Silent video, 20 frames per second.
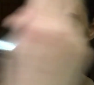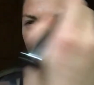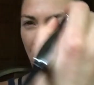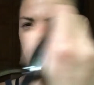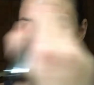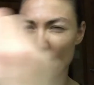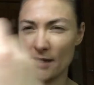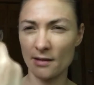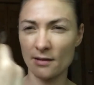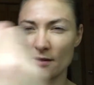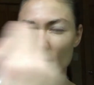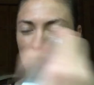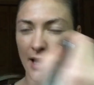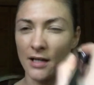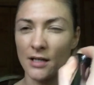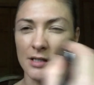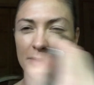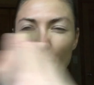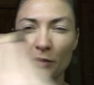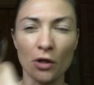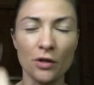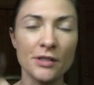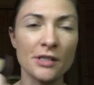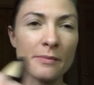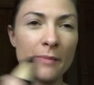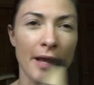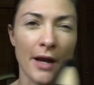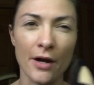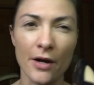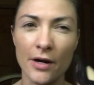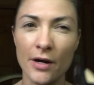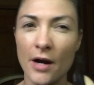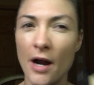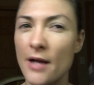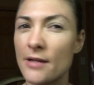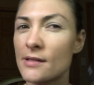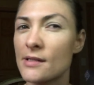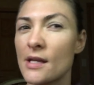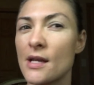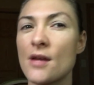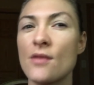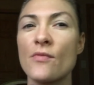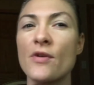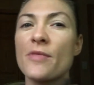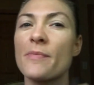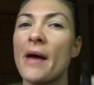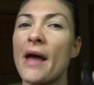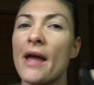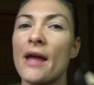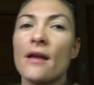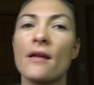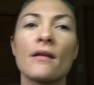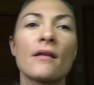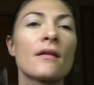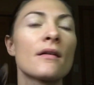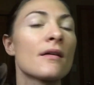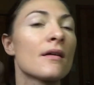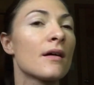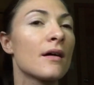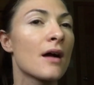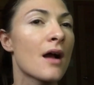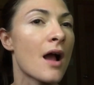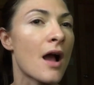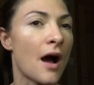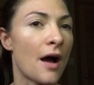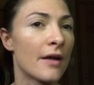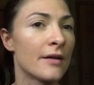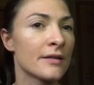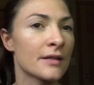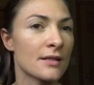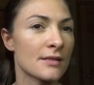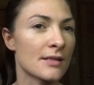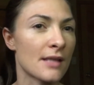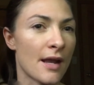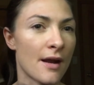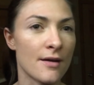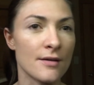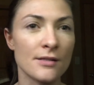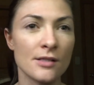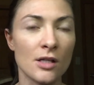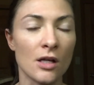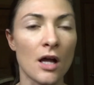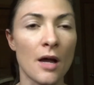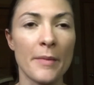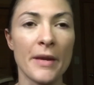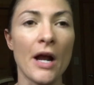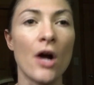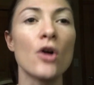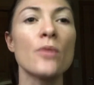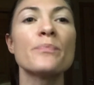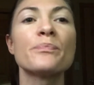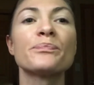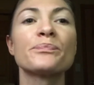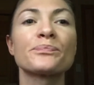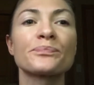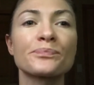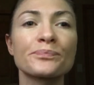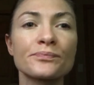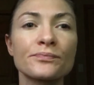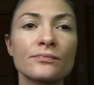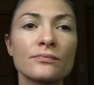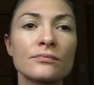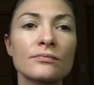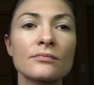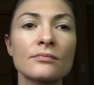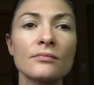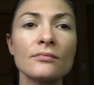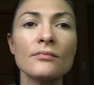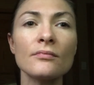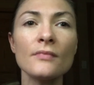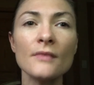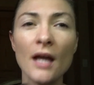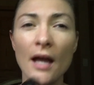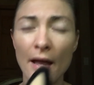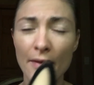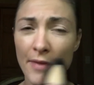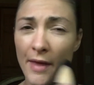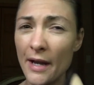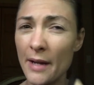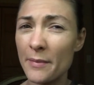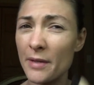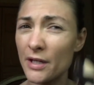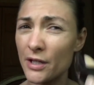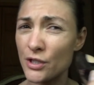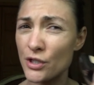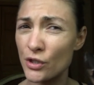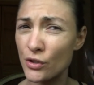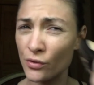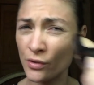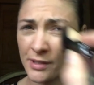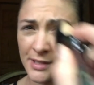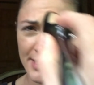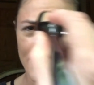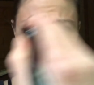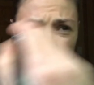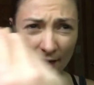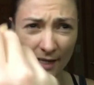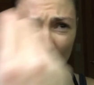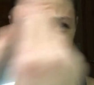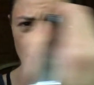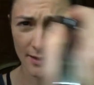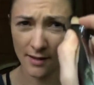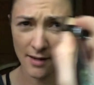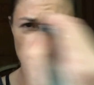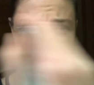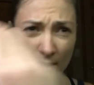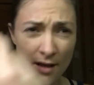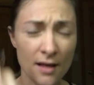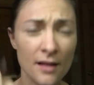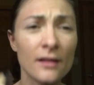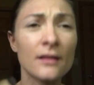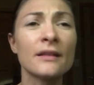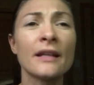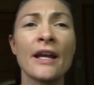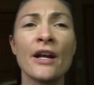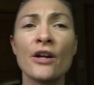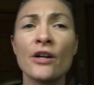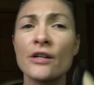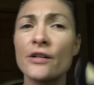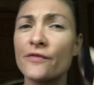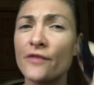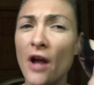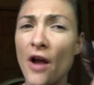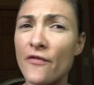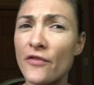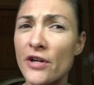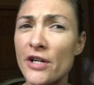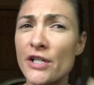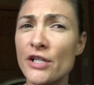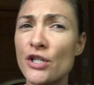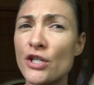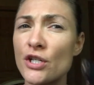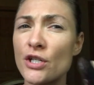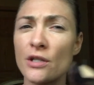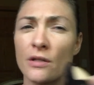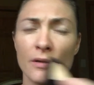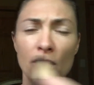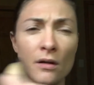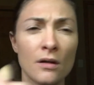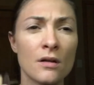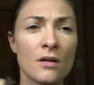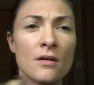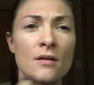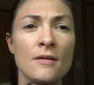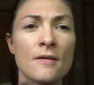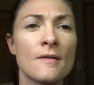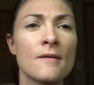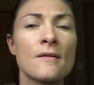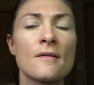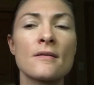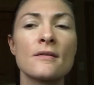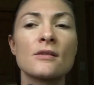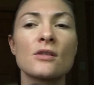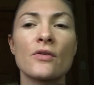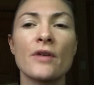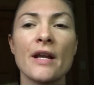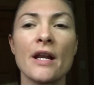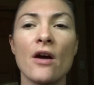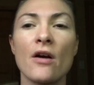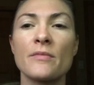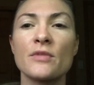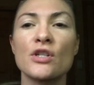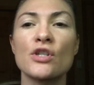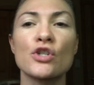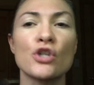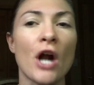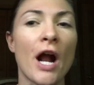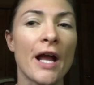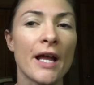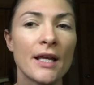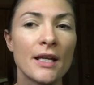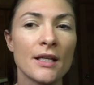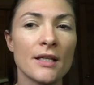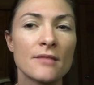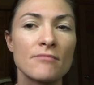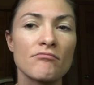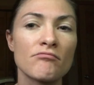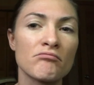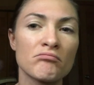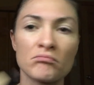dry. I just blow some air across it with my gun because the air is still coming out. And then I'm going to do a second layer of coverage. So right now I'm just drying it.